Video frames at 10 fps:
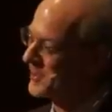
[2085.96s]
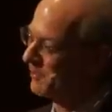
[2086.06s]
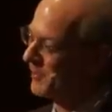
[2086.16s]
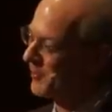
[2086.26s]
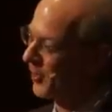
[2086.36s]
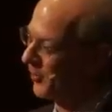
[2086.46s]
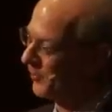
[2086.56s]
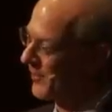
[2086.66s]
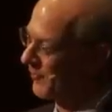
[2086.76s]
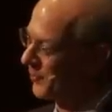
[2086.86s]
subliminal
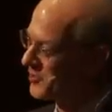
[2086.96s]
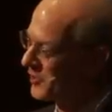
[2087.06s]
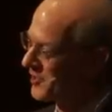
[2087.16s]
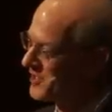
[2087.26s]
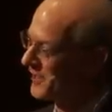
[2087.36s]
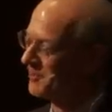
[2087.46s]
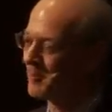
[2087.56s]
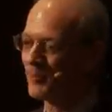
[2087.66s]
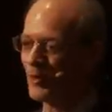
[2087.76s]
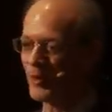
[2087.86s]
reference to the
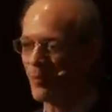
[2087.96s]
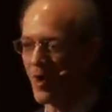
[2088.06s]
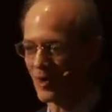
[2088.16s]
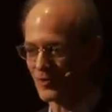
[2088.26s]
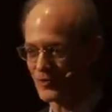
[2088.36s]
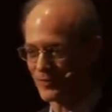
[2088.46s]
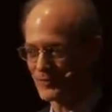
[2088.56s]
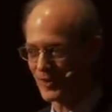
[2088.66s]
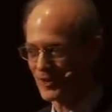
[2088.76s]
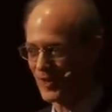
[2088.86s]
Sleeping Beauty waltz of
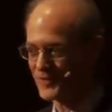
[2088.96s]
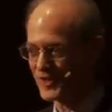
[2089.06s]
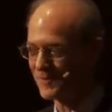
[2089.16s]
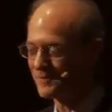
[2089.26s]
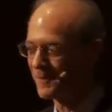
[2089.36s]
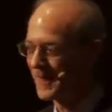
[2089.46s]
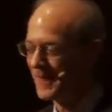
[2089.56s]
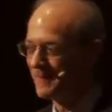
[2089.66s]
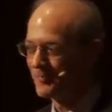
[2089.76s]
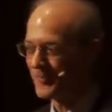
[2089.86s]
Tchaikovsky.
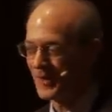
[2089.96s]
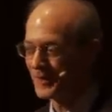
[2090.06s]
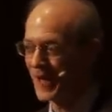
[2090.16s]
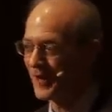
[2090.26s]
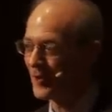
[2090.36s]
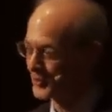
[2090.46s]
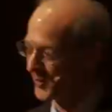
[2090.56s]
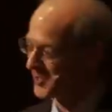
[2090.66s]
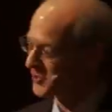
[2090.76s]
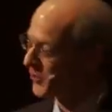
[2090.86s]
God knows
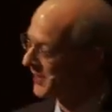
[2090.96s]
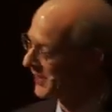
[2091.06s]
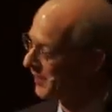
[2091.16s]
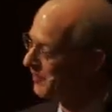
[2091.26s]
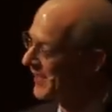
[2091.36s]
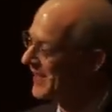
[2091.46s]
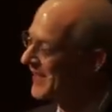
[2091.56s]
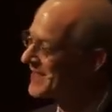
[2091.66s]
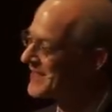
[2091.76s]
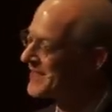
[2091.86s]
what it's doing there, but
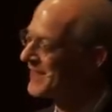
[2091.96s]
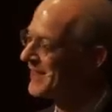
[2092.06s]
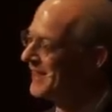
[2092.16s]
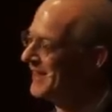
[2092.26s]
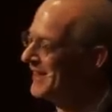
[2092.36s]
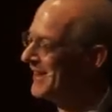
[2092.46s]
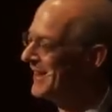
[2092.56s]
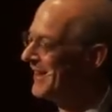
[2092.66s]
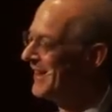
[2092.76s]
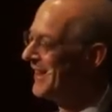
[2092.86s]
it's
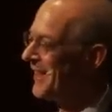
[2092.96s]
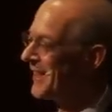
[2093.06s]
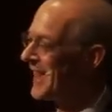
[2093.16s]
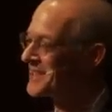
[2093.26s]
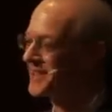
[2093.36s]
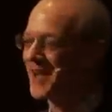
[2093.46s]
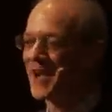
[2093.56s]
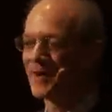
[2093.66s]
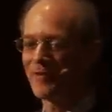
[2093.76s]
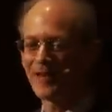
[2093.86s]
that's the
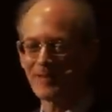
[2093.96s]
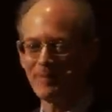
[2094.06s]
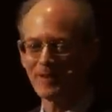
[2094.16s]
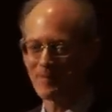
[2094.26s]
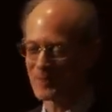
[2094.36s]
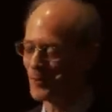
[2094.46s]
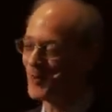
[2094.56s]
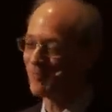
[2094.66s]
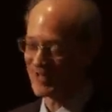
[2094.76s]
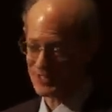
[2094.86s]
kind of thing that becomes a
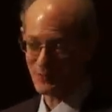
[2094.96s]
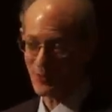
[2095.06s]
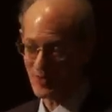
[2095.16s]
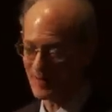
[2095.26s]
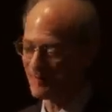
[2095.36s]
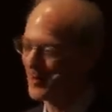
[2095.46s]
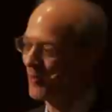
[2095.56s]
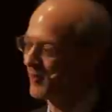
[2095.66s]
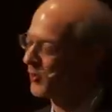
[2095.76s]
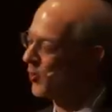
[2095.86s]
reflex for him
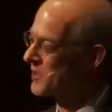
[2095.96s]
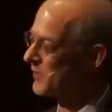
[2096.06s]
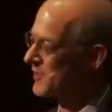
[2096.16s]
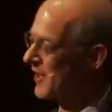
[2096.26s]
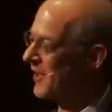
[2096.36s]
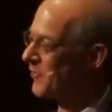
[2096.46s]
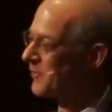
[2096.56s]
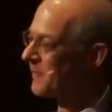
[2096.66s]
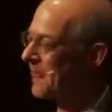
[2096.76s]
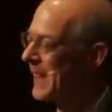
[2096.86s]
over the course of his life.
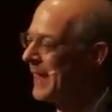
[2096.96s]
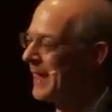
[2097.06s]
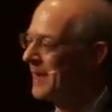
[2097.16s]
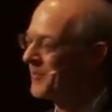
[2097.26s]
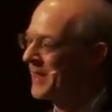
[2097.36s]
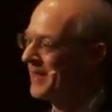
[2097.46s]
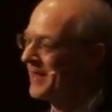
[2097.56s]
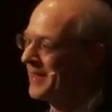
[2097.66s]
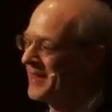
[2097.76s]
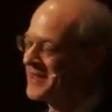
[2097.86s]

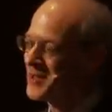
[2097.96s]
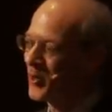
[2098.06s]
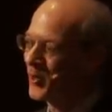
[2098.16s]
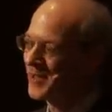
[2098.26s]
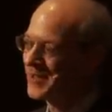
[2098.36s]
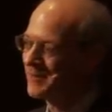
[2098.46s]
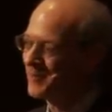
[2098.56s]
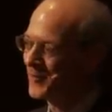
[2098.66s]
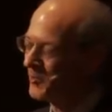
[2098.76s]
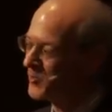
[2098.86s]
These early
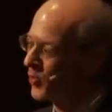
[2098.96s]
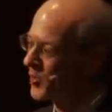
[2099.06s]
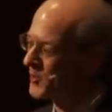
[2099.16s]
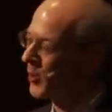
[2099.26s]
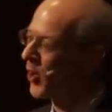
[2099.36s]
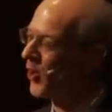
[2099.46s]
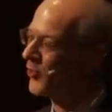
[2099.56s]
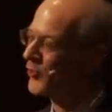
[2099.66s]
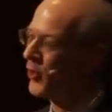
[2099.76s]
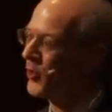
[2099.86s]
film scores were
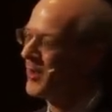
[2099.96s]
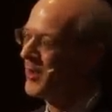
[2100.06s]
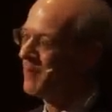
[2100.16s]
also